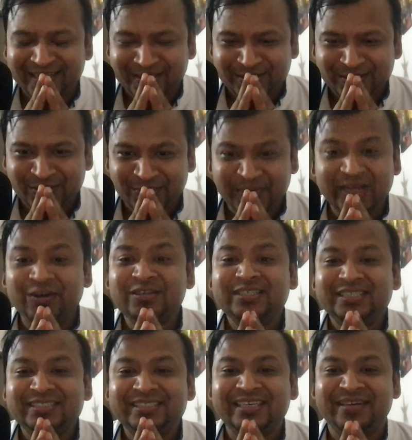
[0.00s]
So because
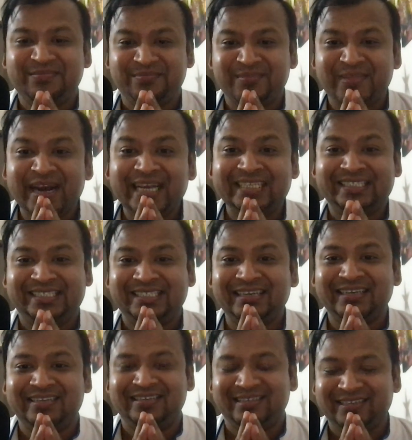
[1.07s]
it's a
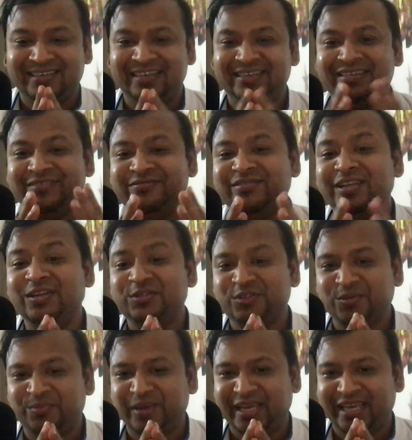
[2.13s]
mindset, it's a
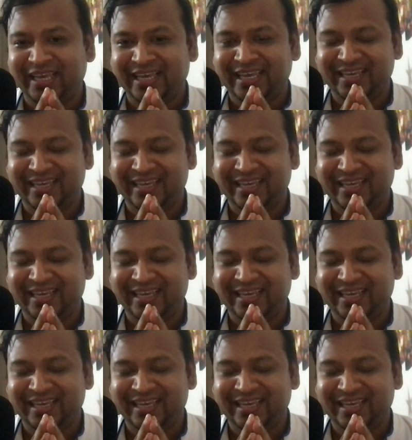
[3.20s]
philosophy.